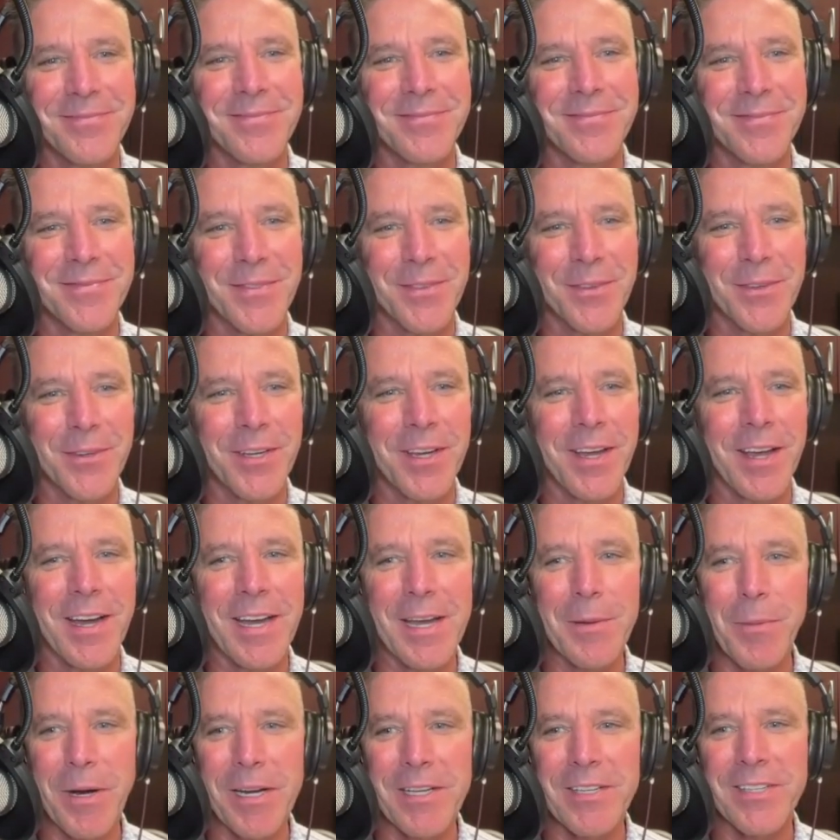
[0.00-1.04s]
well, yeah.
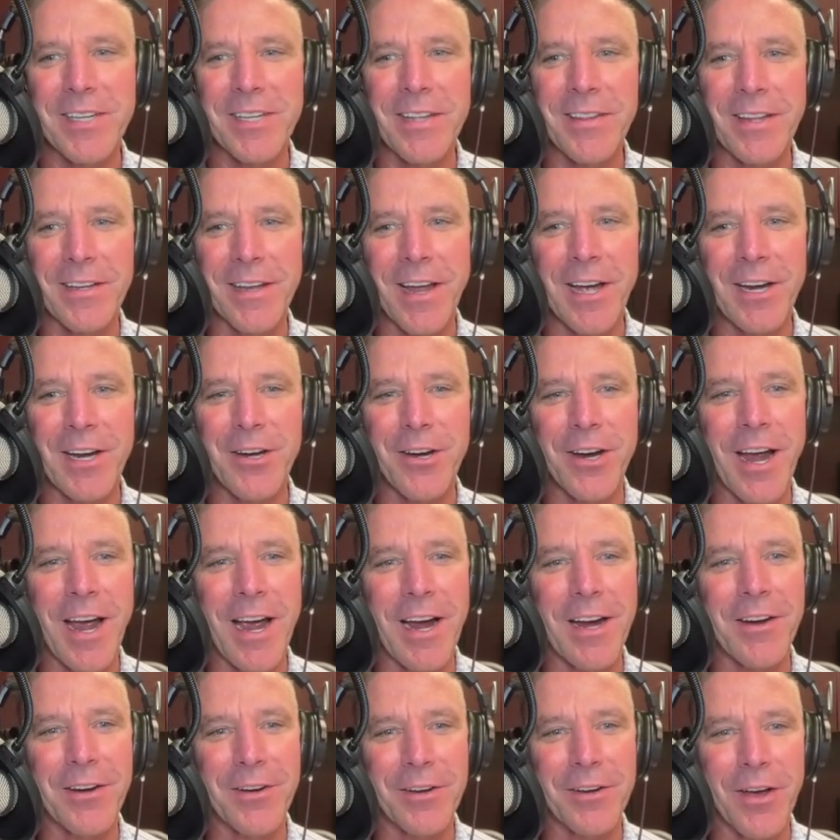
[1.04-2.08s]
Anybody seen the
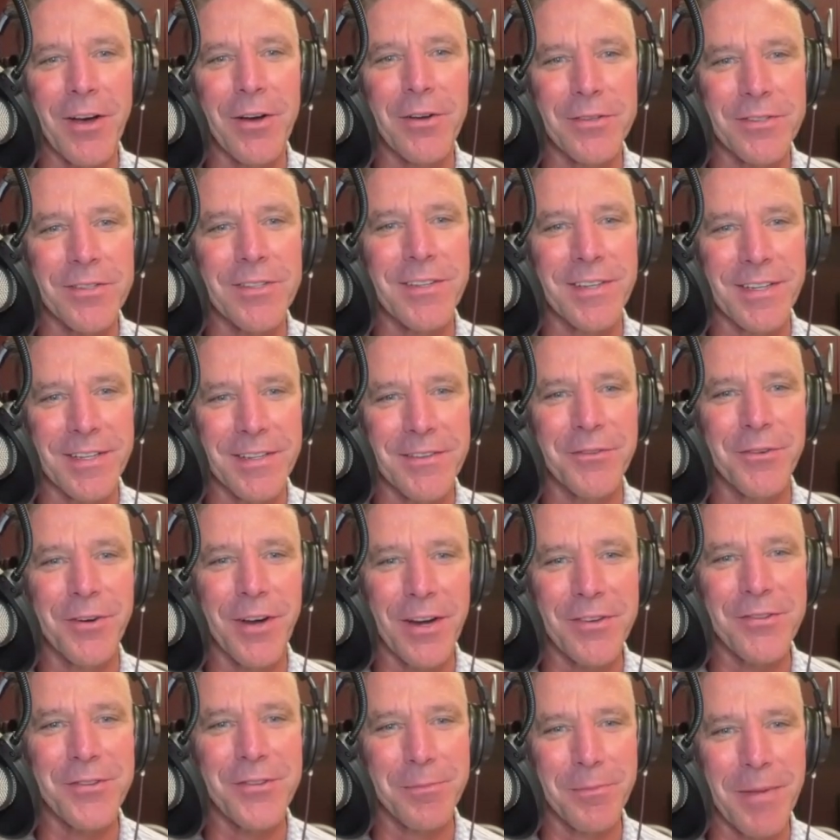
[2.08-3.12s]
Nutcracker knows
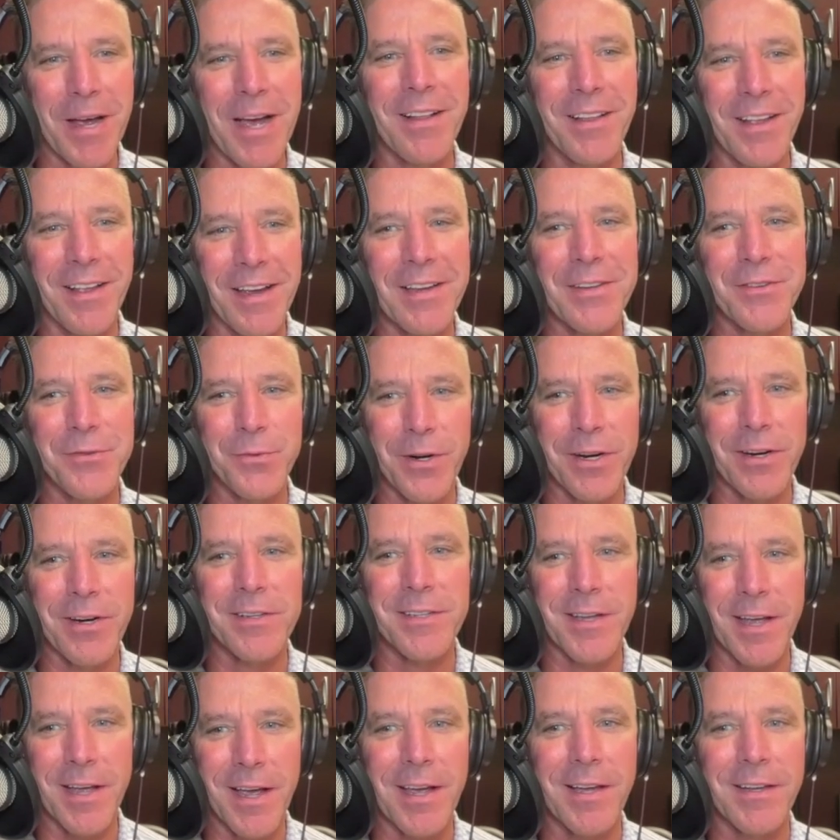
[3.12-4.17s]
Russian ballet is where it's
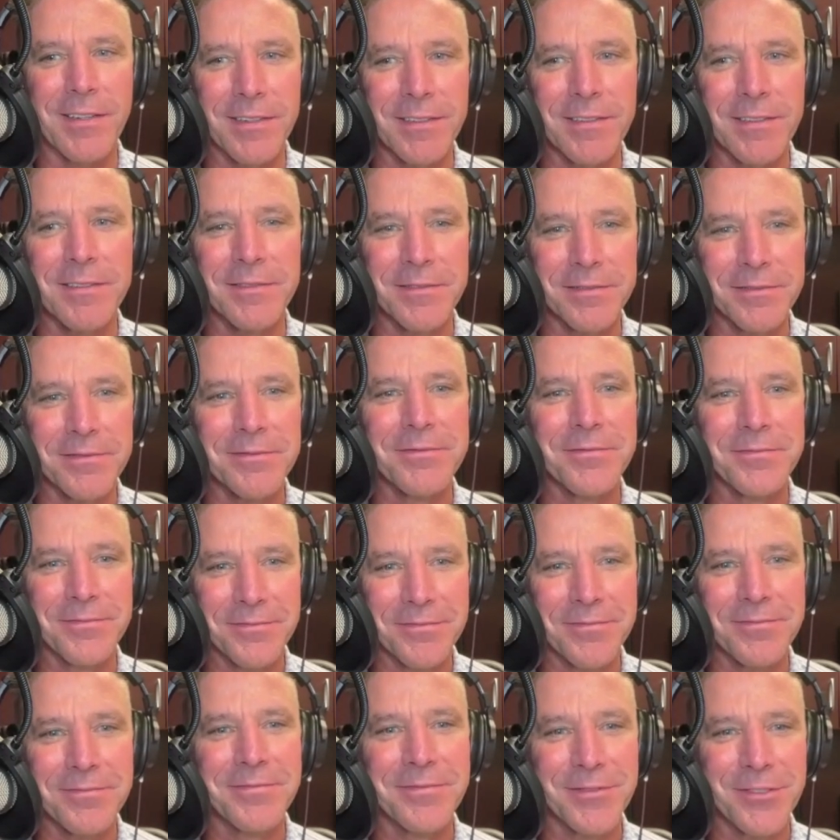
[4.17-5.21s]
at.
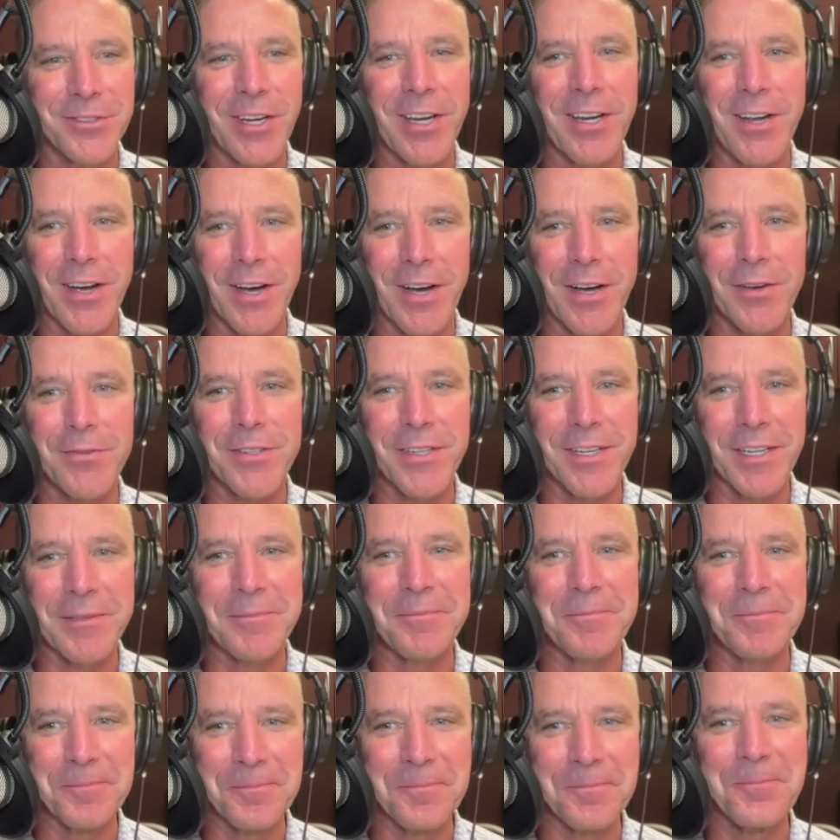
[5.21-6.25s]
Tchaikovsky. Man,
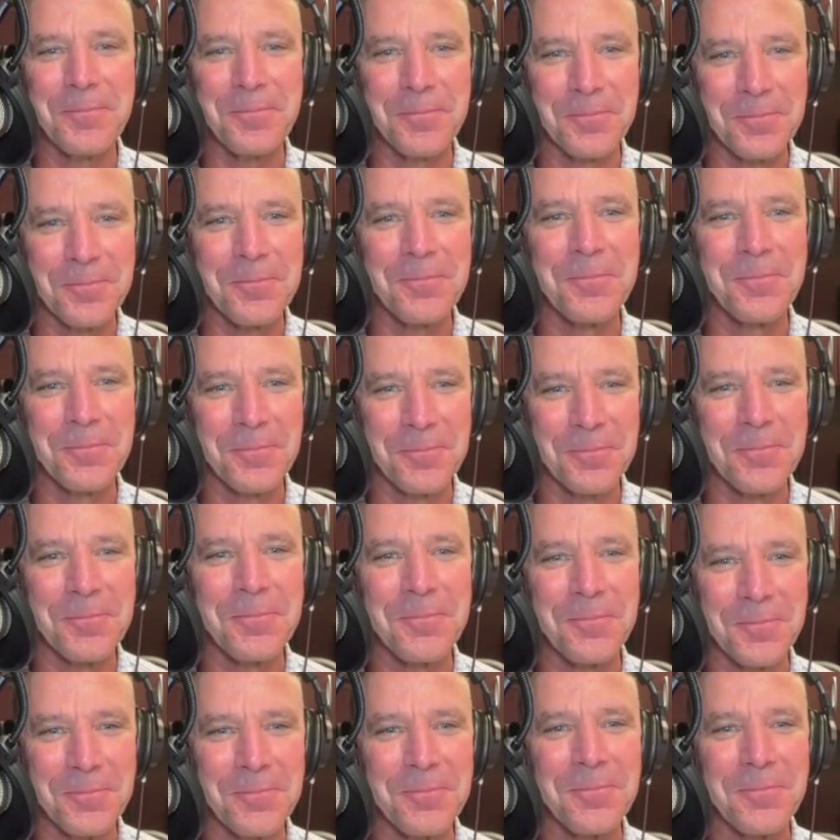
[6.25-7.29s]
I've seen
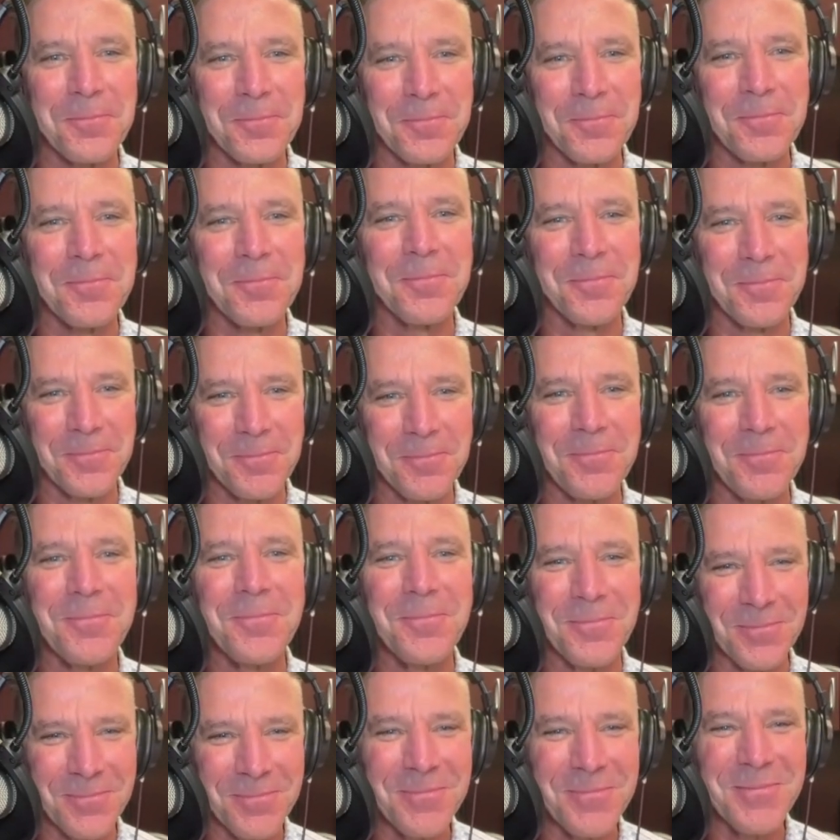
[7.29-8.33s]
a lot of
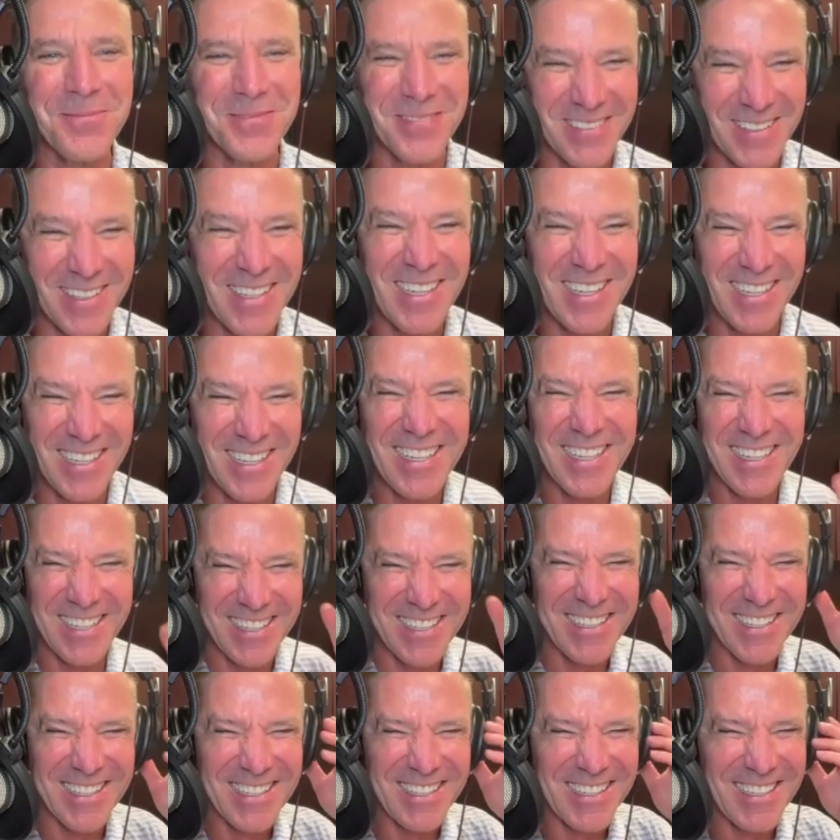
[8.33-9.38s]
I've seen a lot of
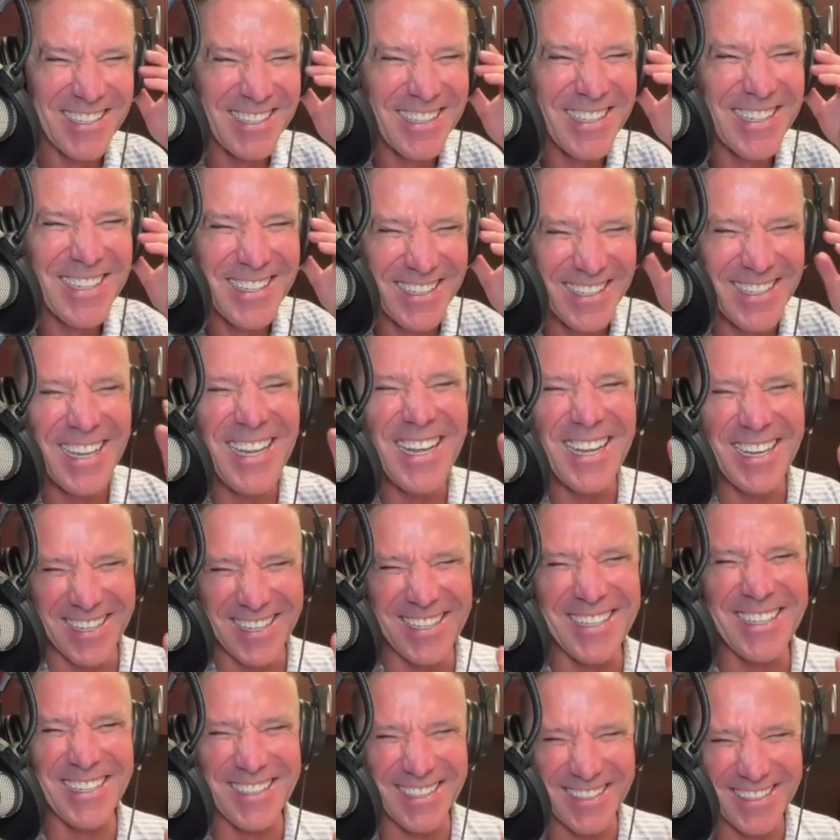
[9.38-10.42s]
Nutcrackers.
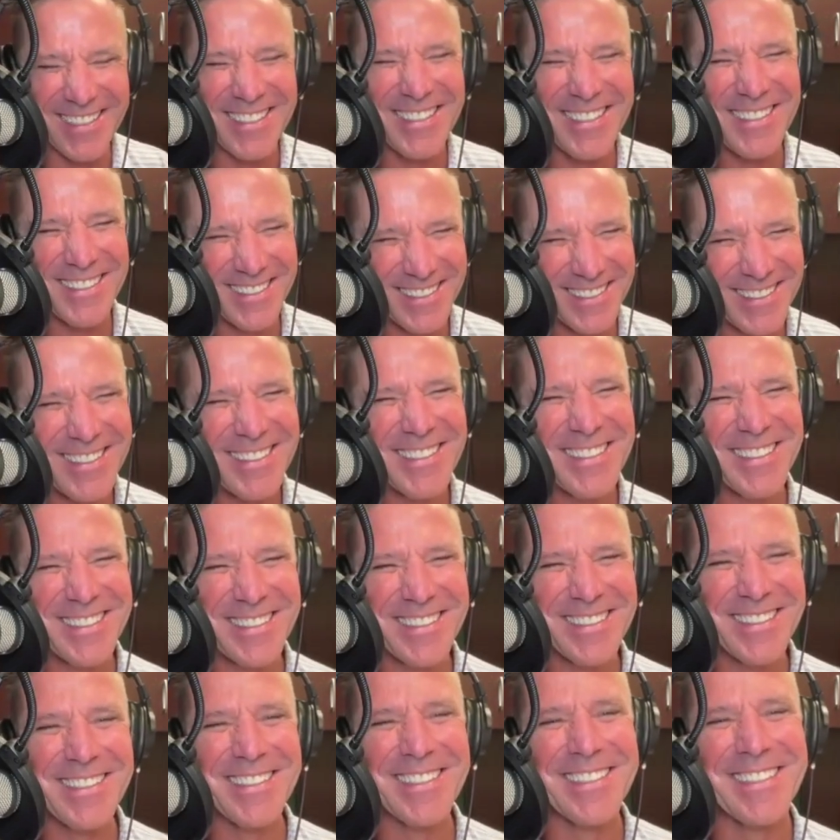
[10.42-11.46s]
Yeah,
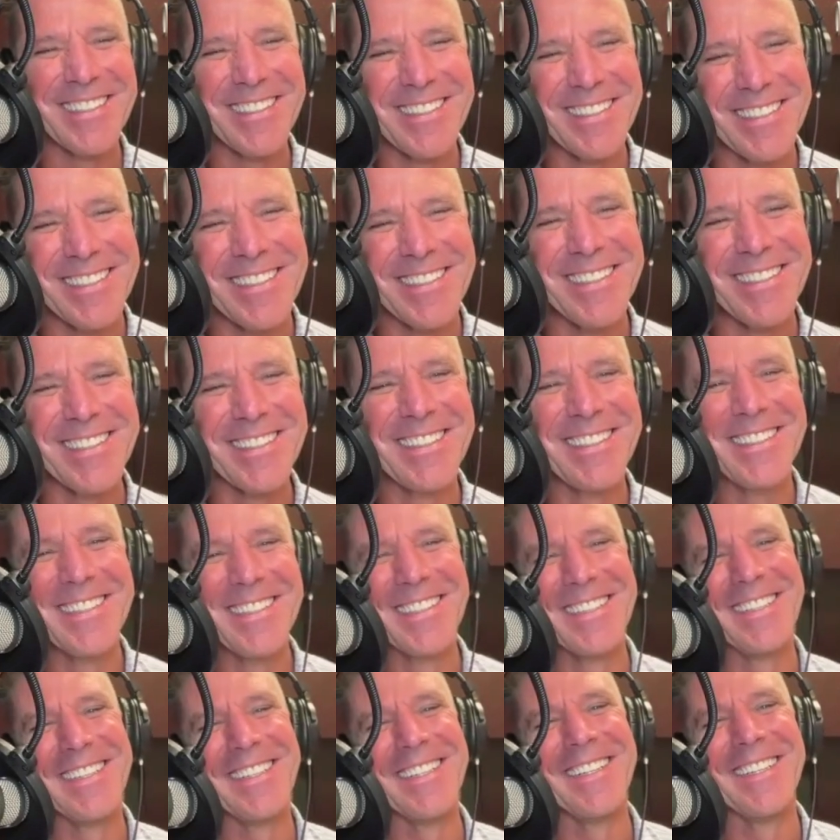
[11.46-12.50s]
a lot.
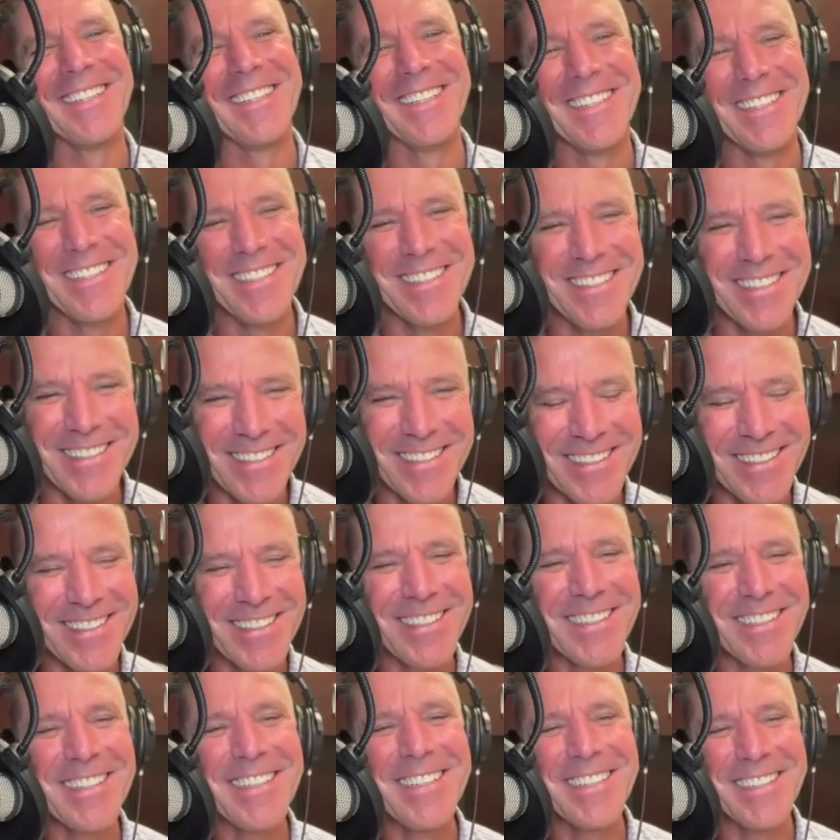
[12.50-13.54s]
Multiple
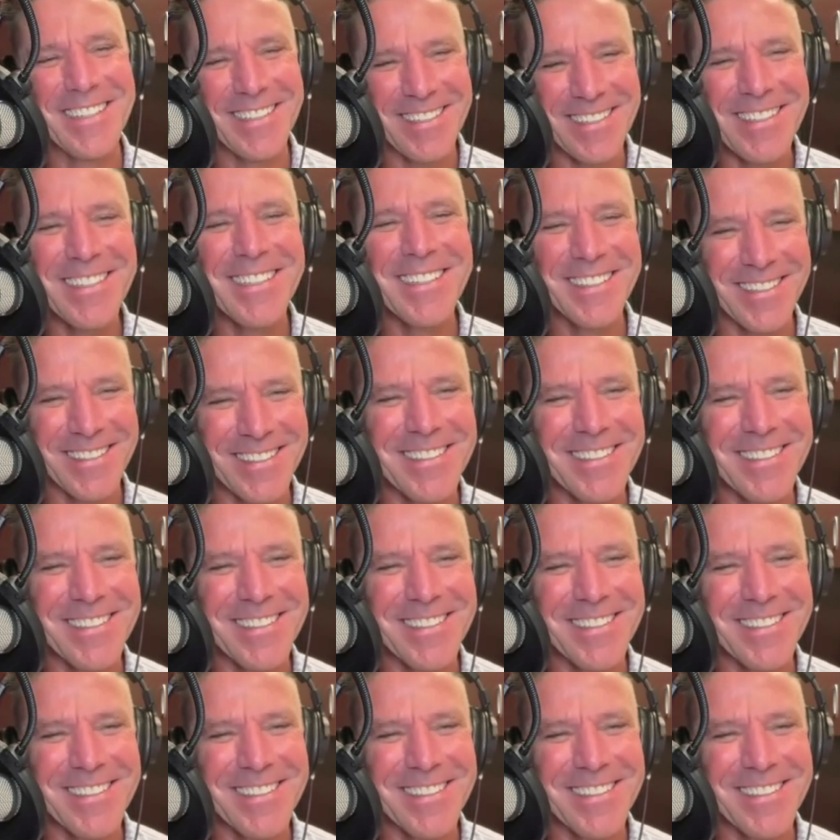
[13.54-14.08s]
times a year.